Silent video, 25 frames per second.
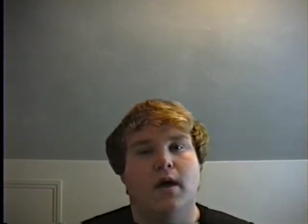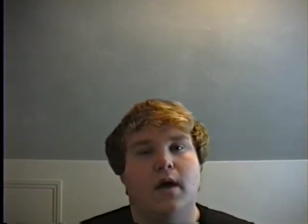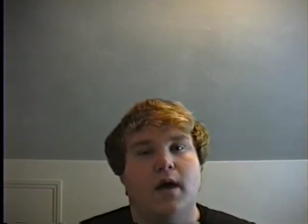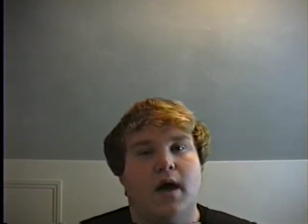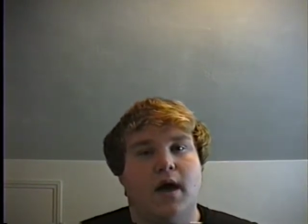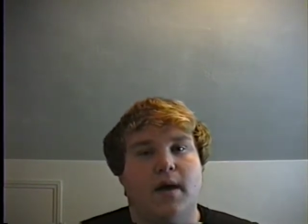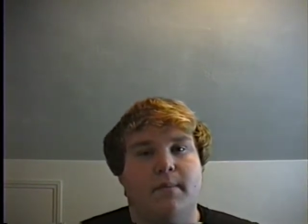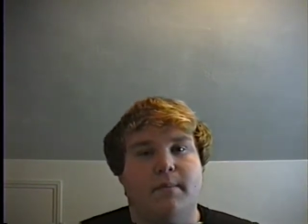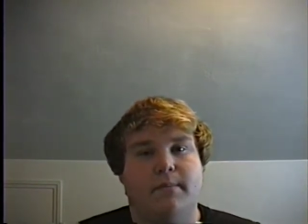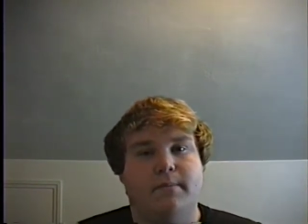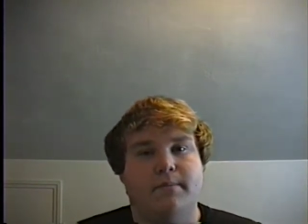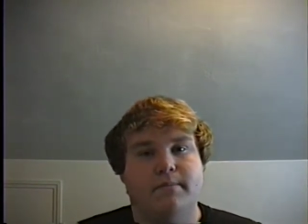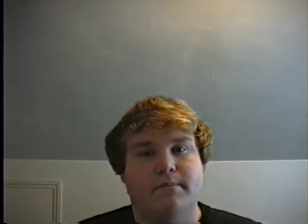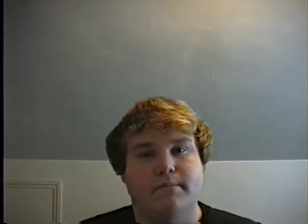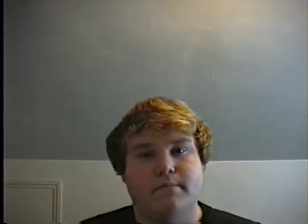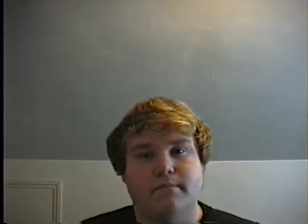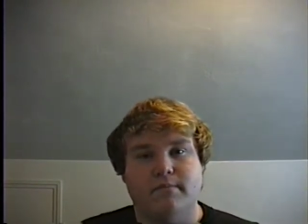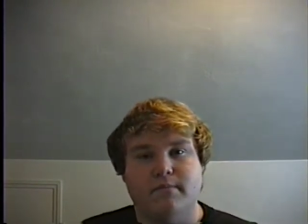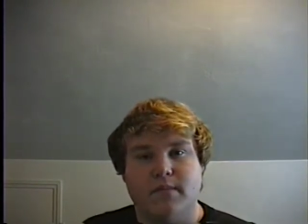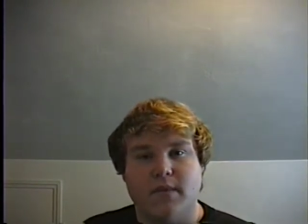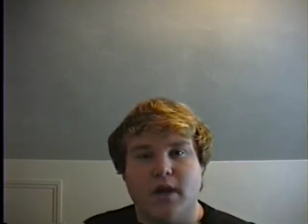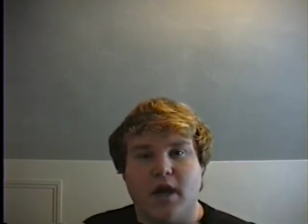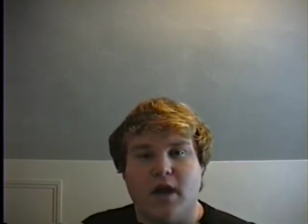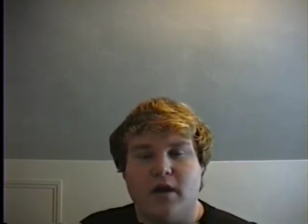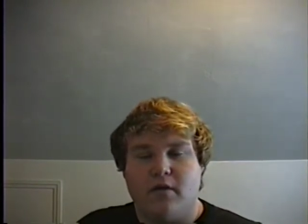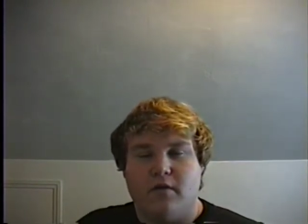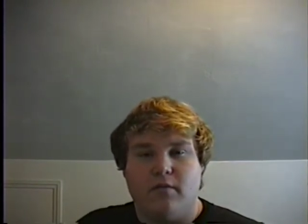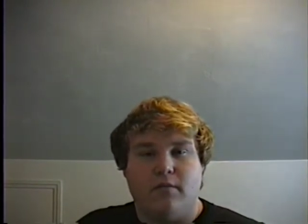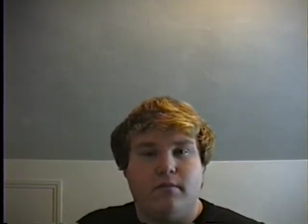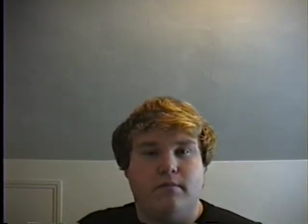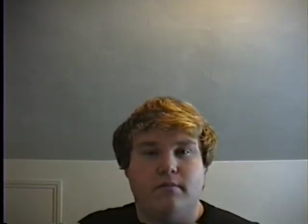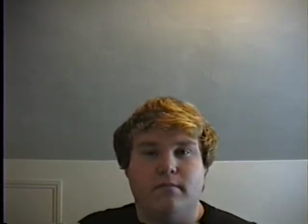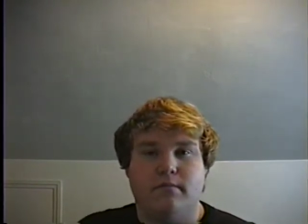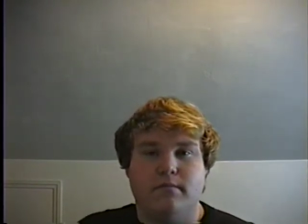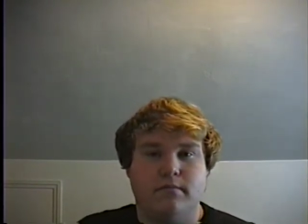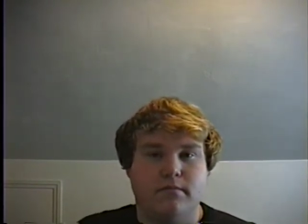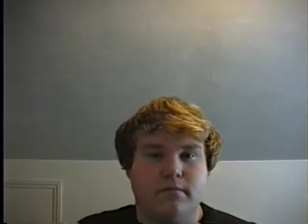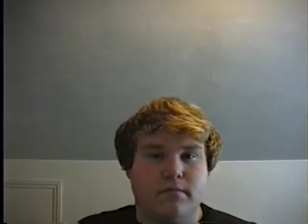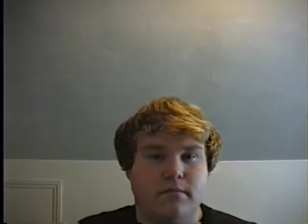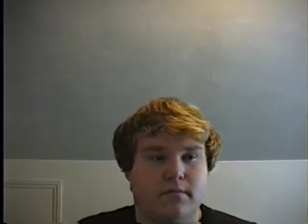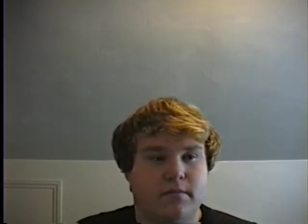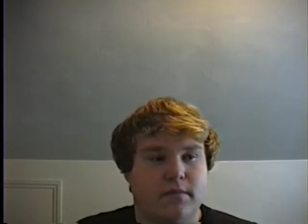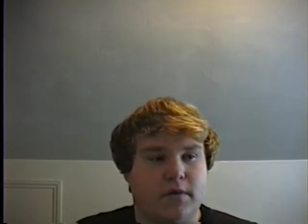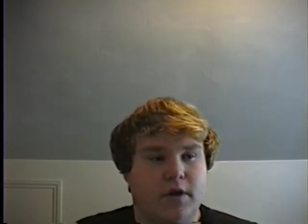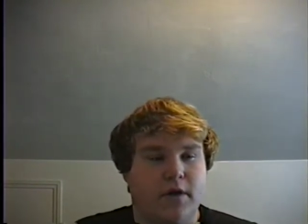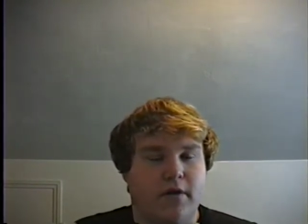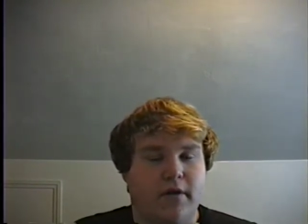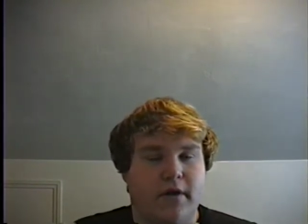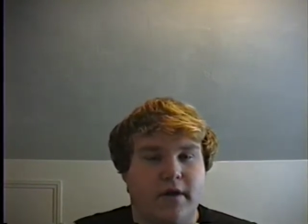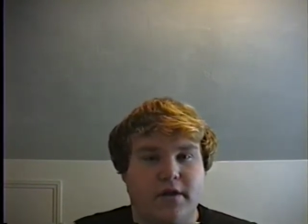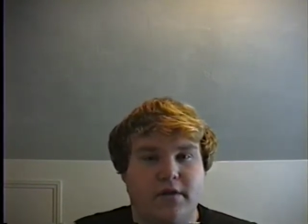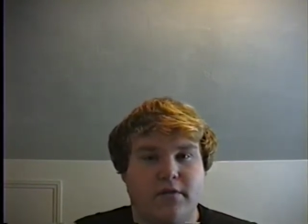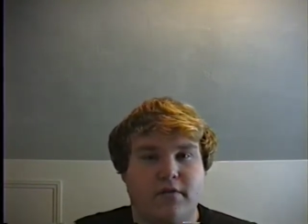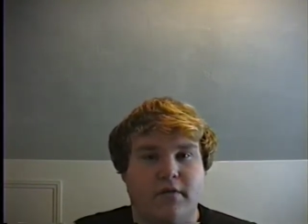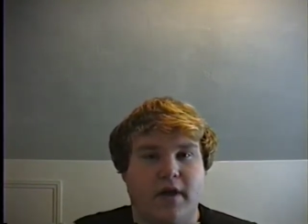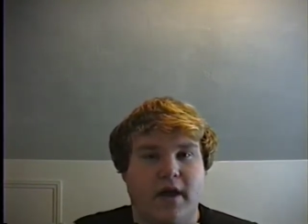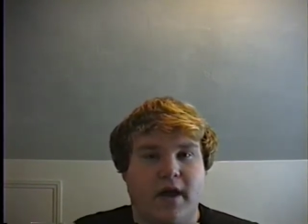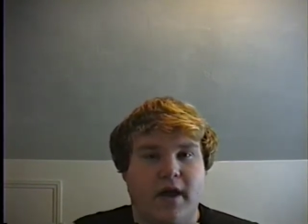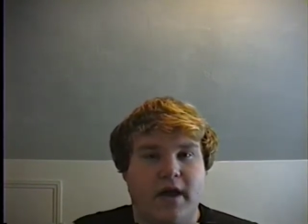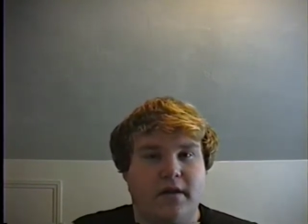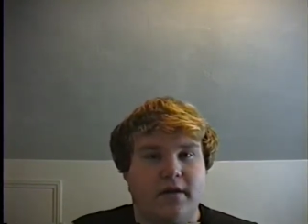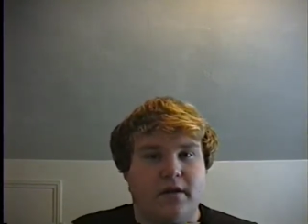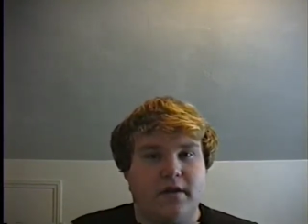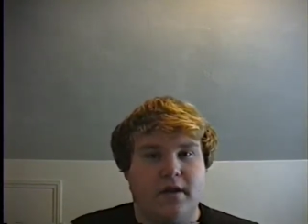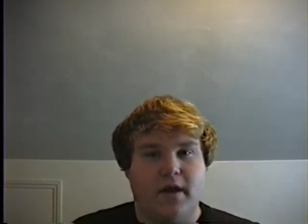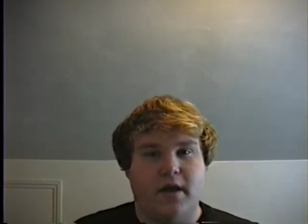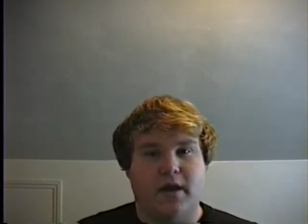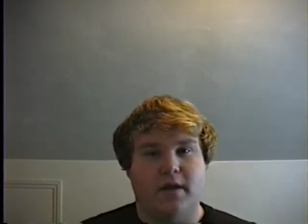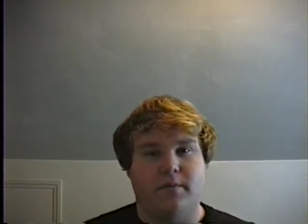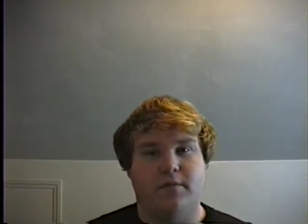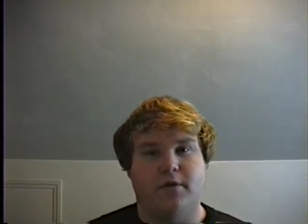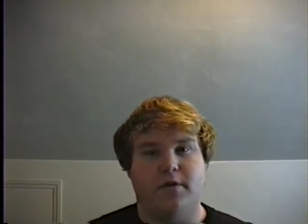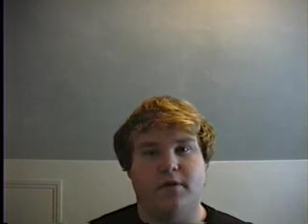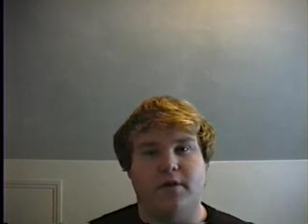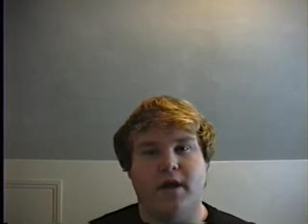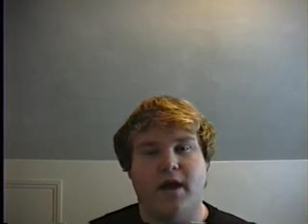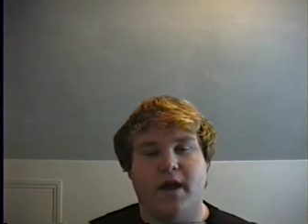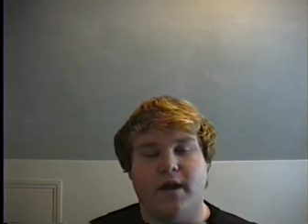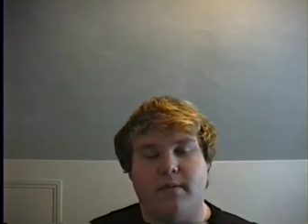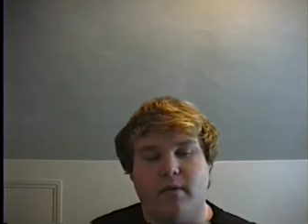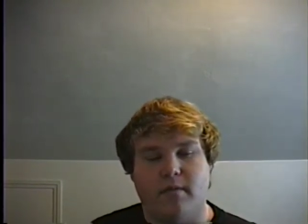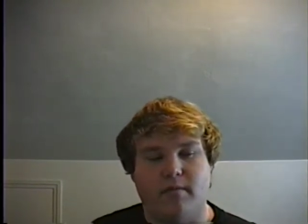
Um, I don't you know, I sort of hate to take up your time.